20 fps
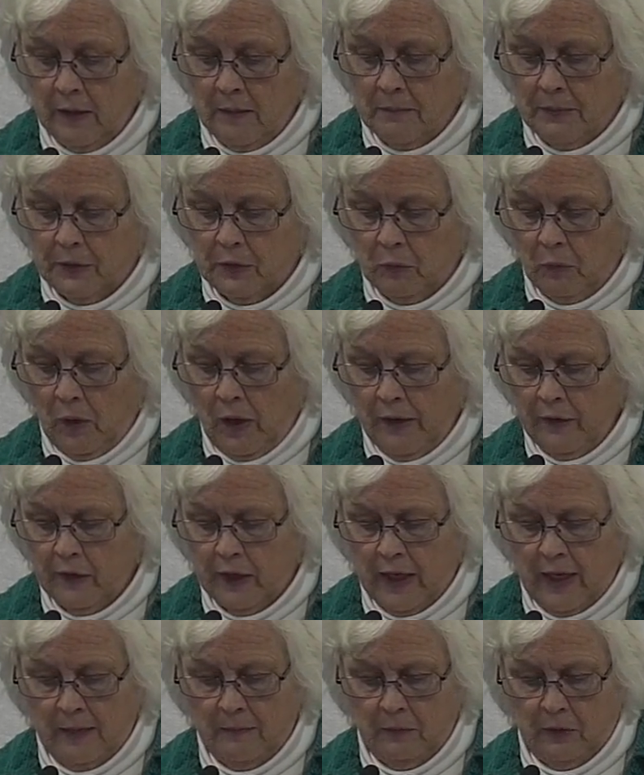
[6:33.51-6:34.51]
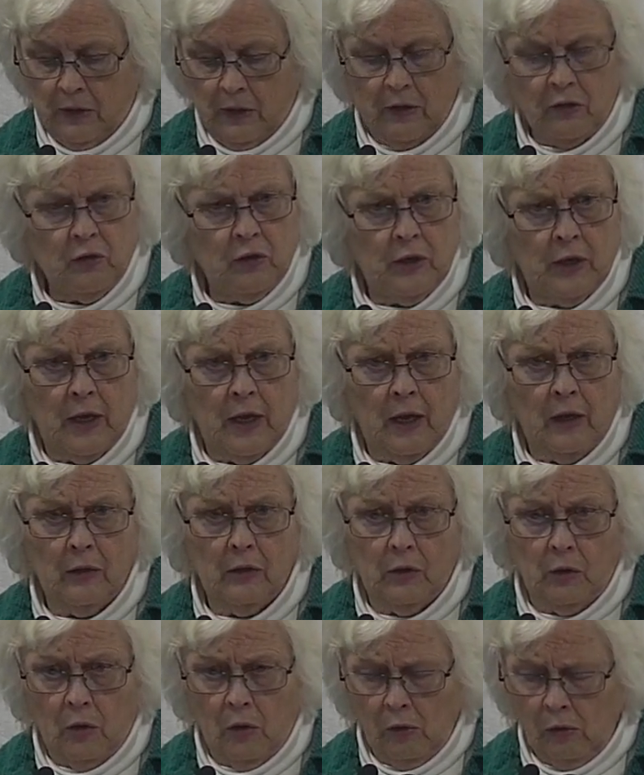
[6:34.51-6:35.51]
But the water came gushing out,
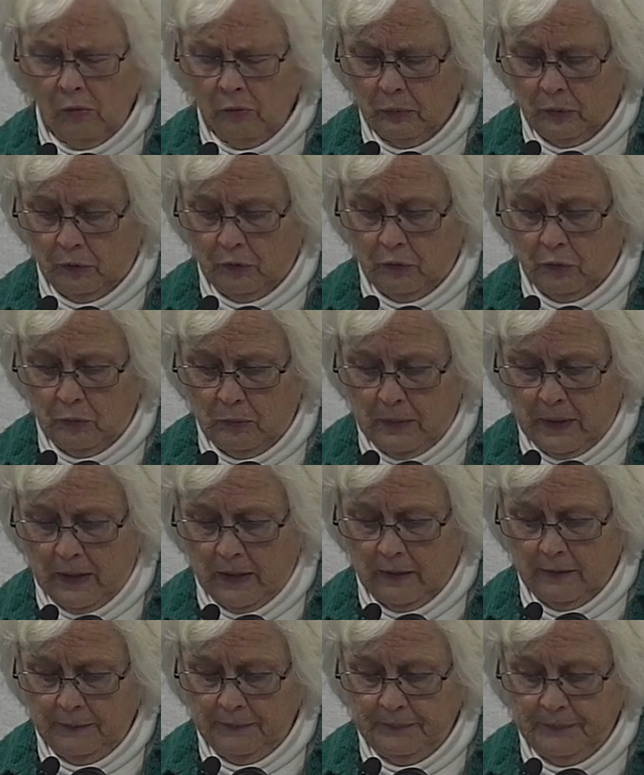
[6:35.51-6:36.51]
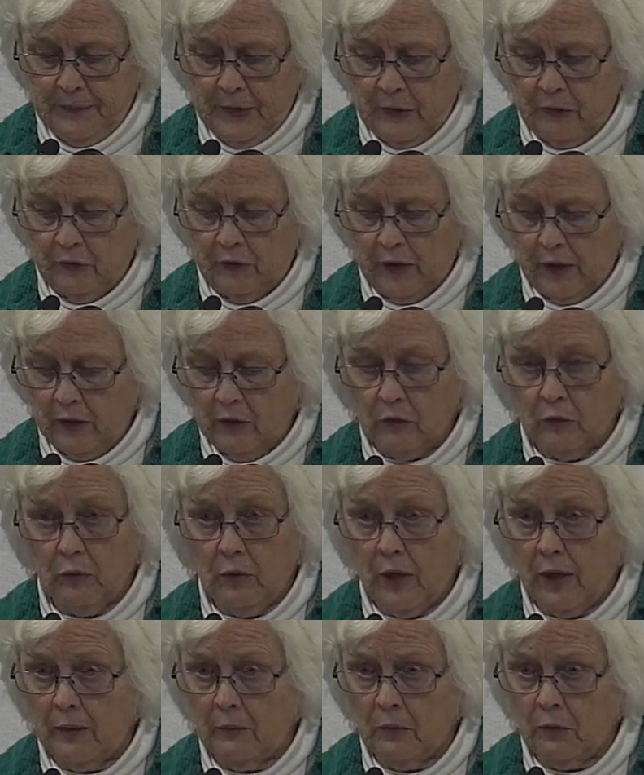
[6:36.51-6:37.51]
the hole was too big. A second
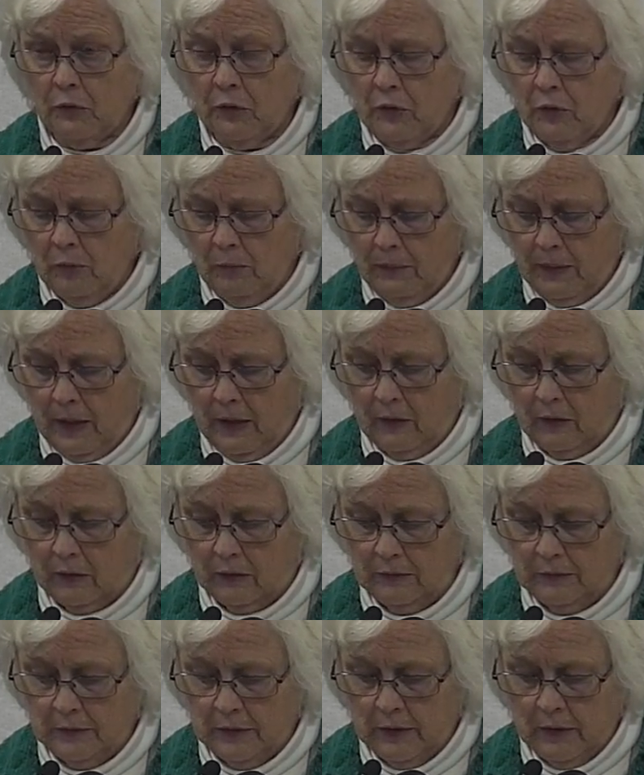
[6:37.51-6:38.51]
try was no better.